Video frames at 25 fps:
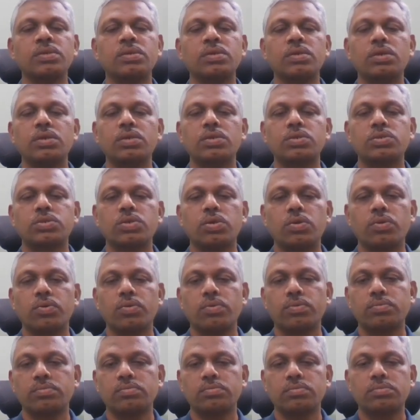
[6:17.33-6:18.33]

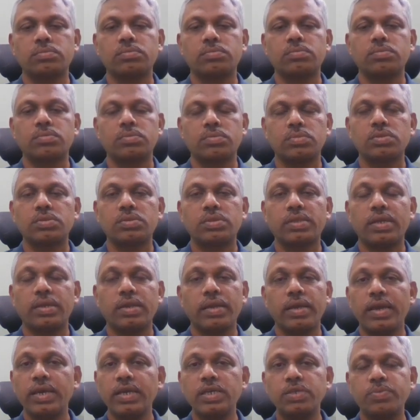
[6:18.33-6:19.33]
So then
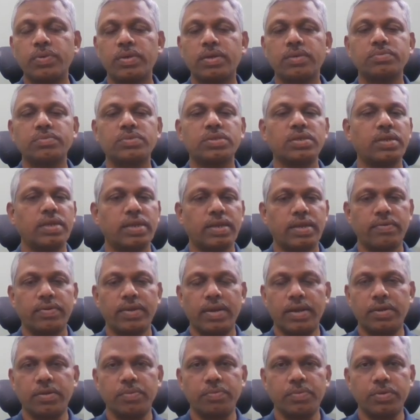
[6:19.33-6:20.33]
age becomes a derived
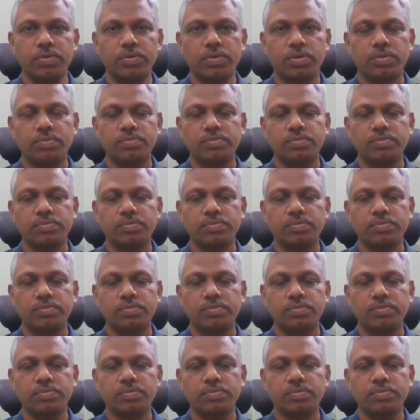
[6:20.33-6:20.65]
attribute.